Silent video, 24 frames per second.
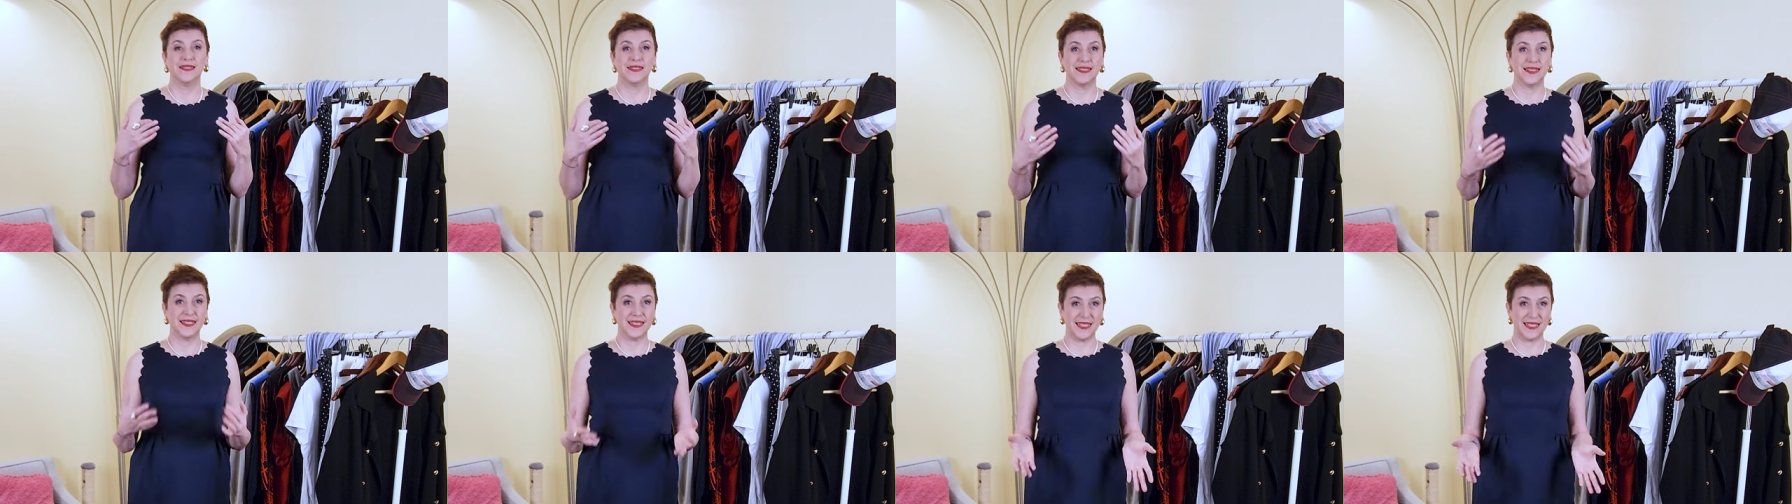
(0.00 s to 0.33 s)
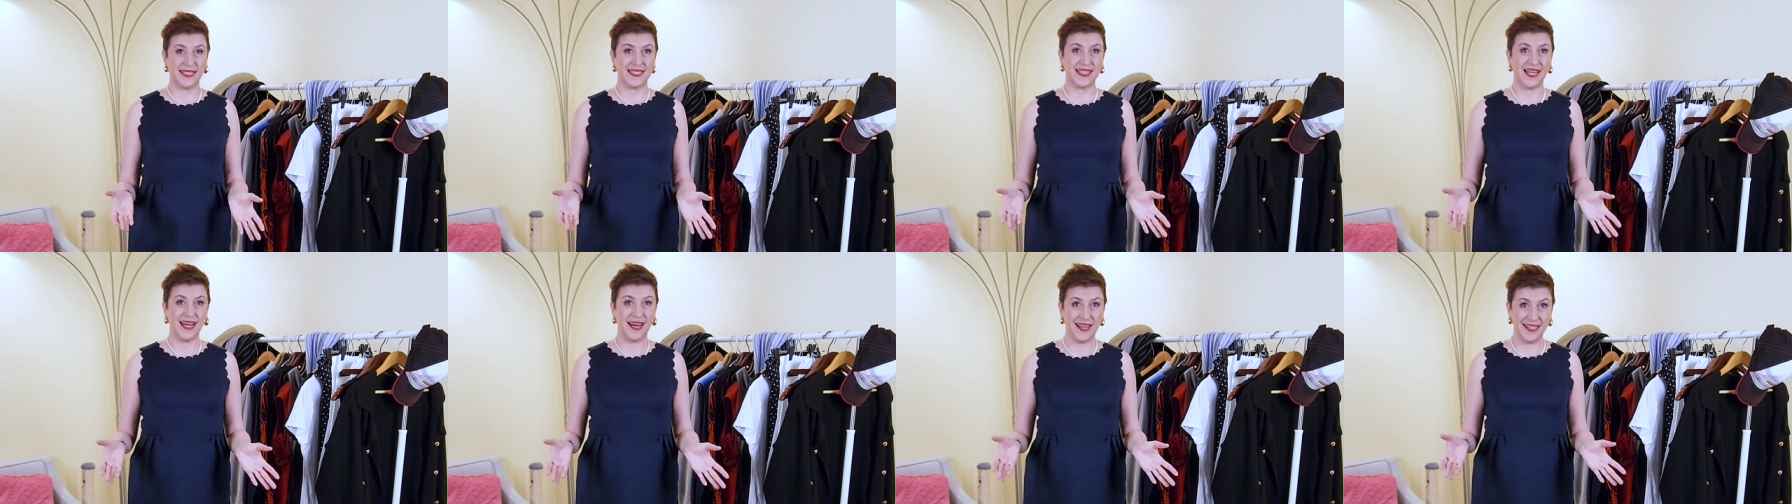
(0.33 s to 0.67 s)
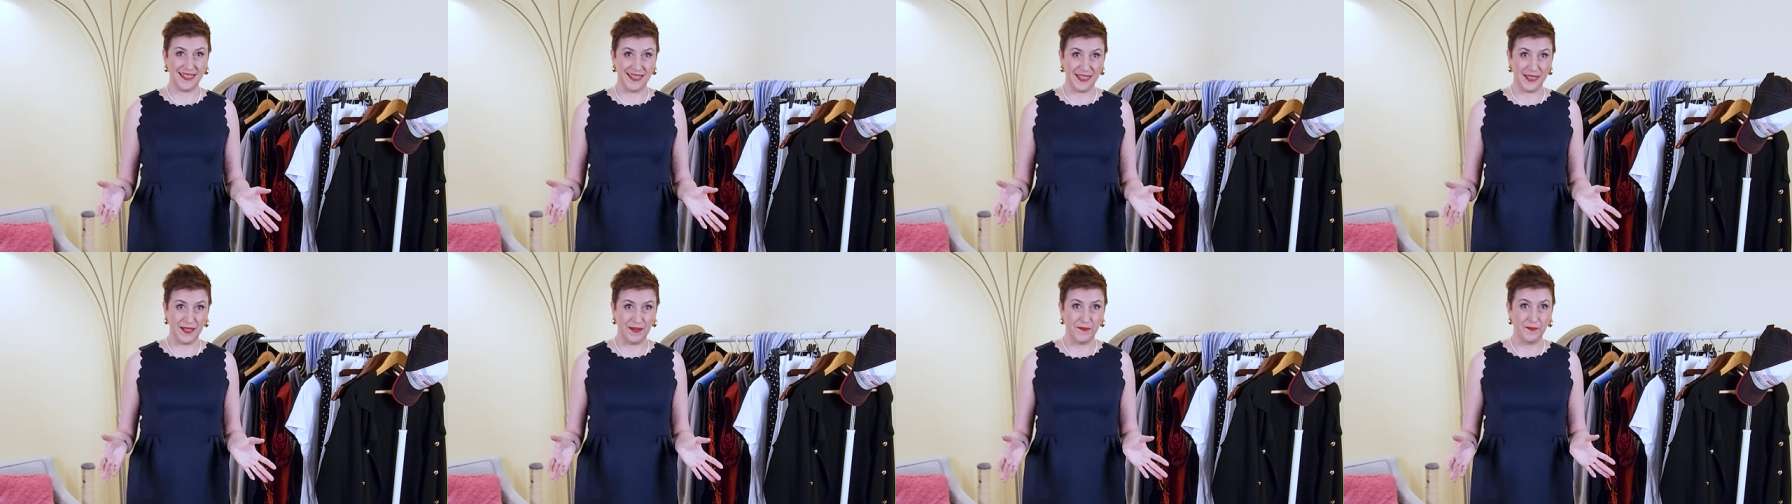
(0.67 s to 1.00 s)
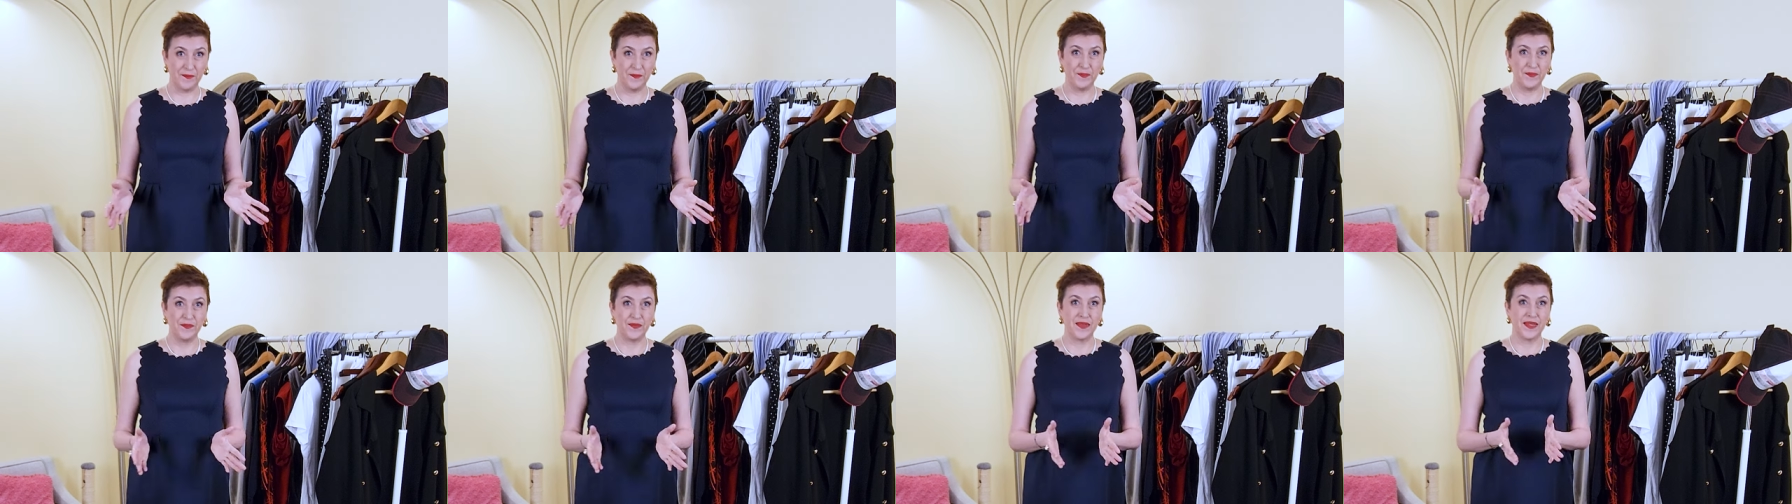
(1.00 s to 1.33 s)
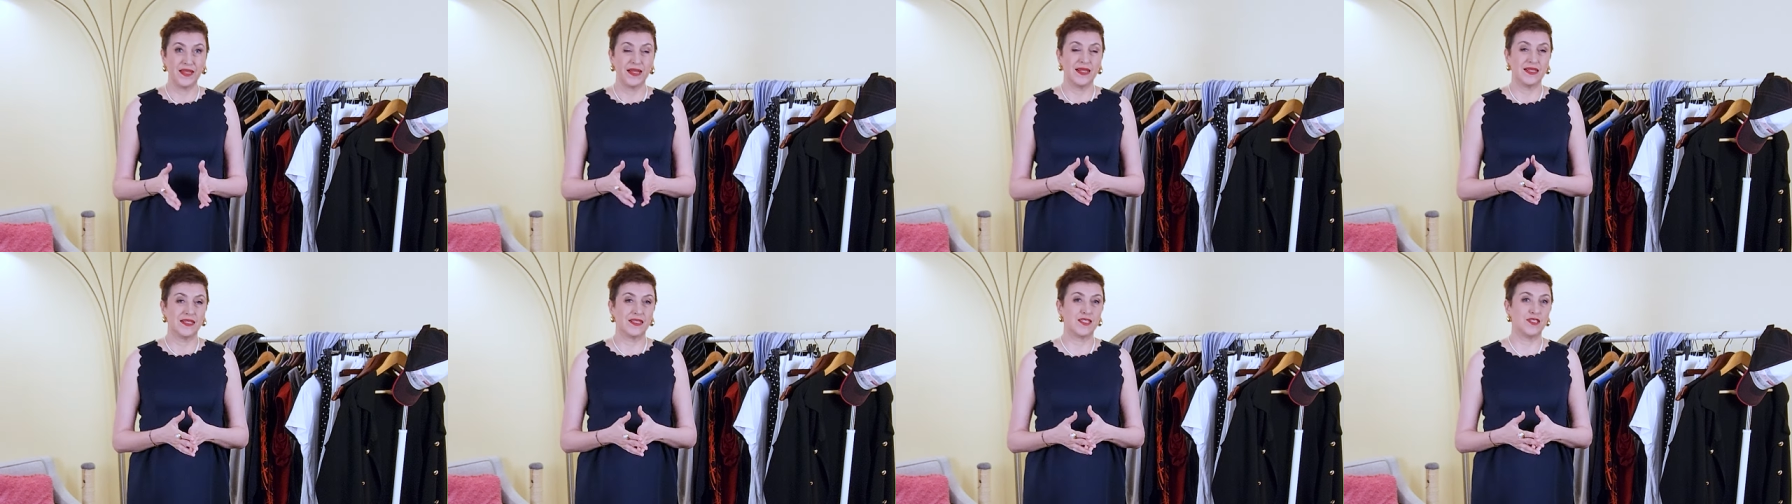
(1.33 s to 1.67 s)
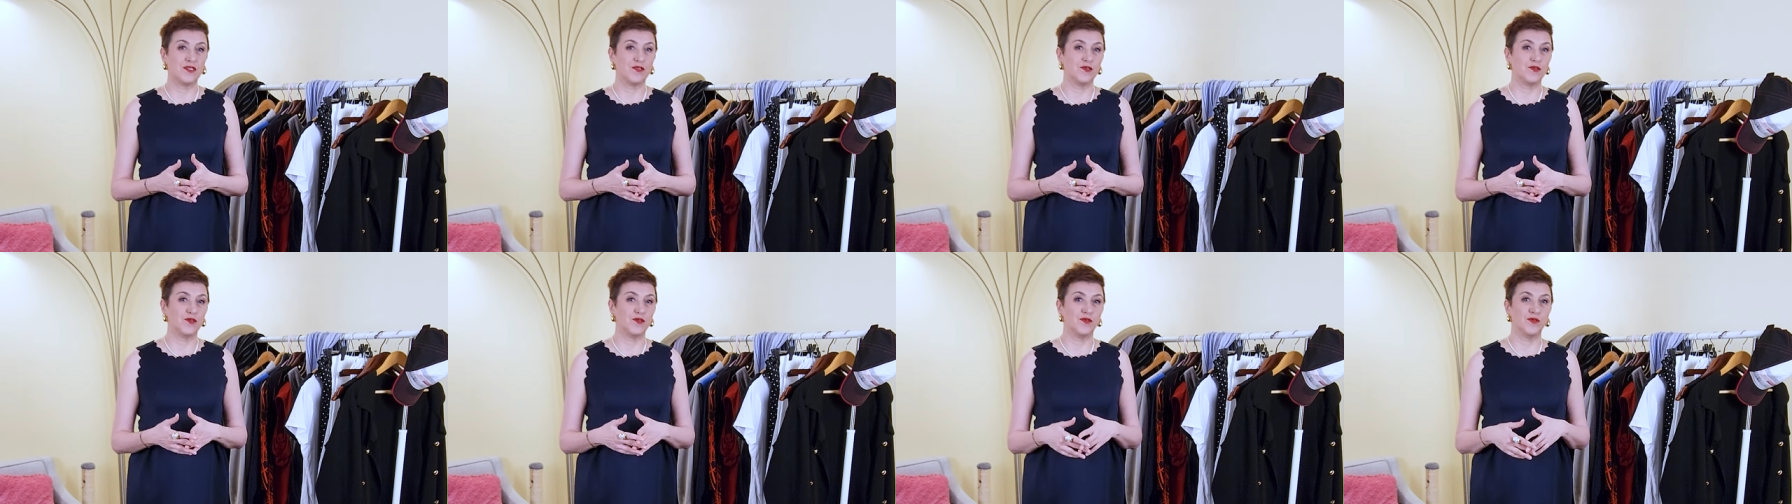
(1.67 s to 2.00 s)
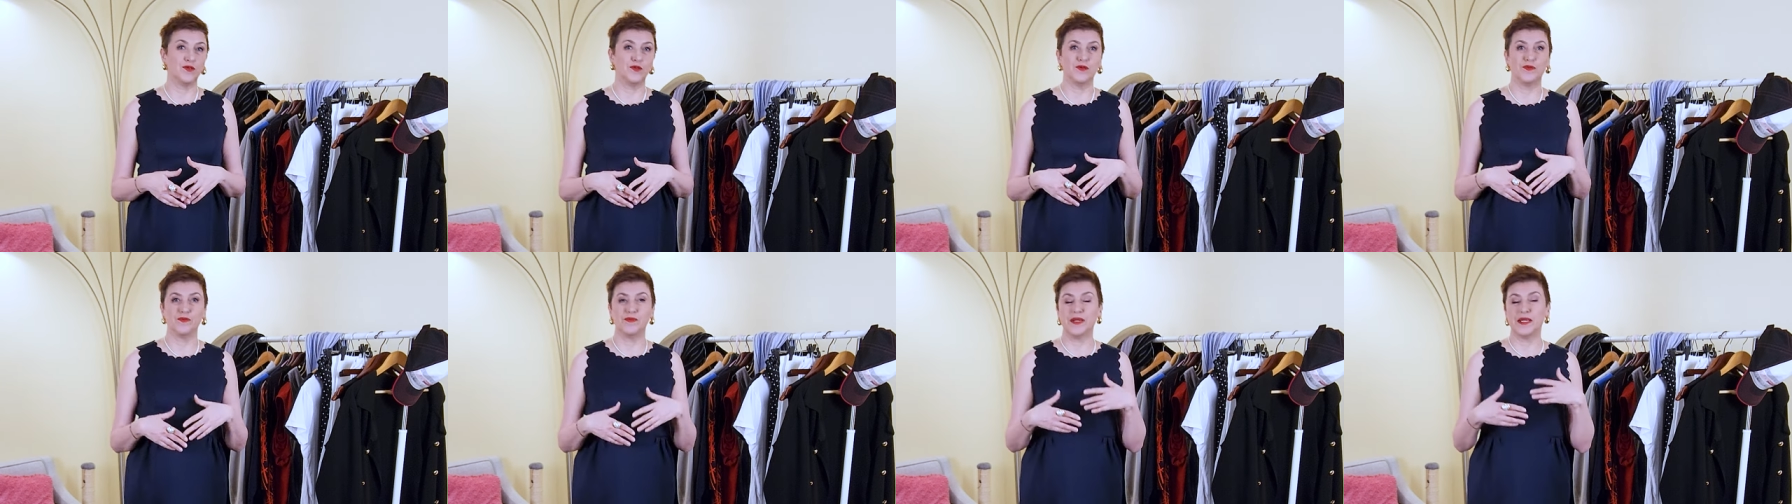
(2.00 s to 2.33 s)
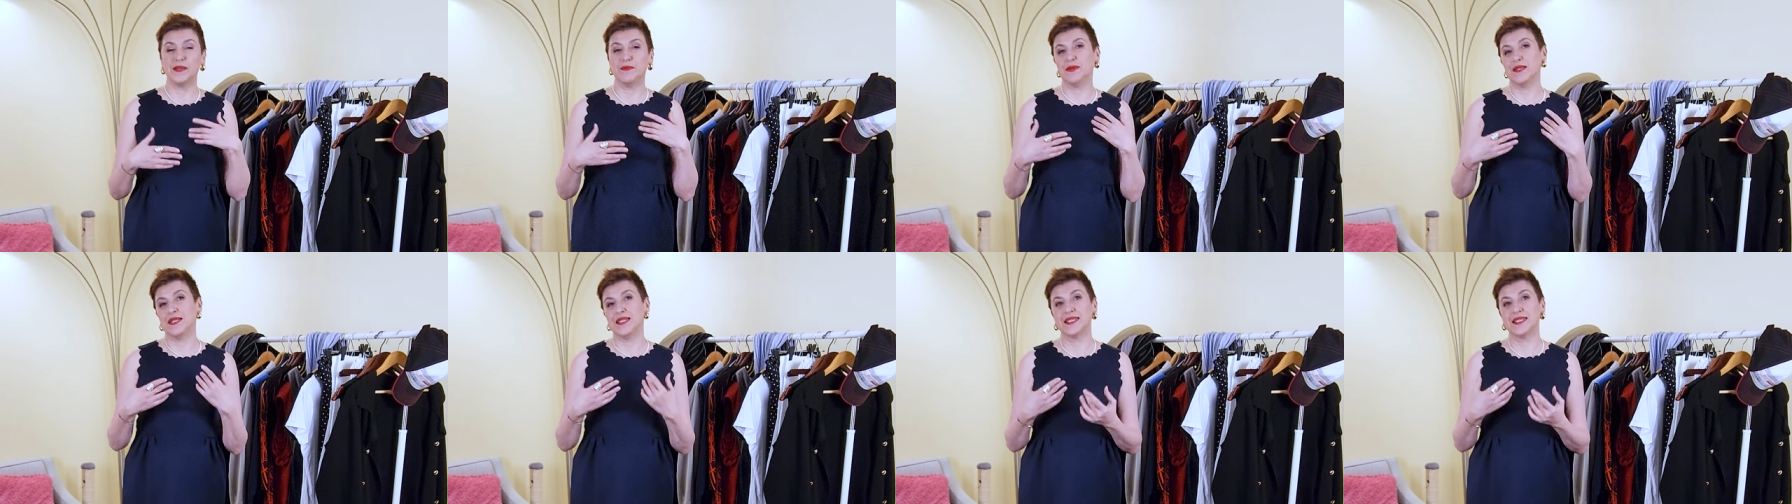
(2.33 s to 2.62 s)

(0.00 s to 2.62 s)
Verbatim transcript: the sun so maybe a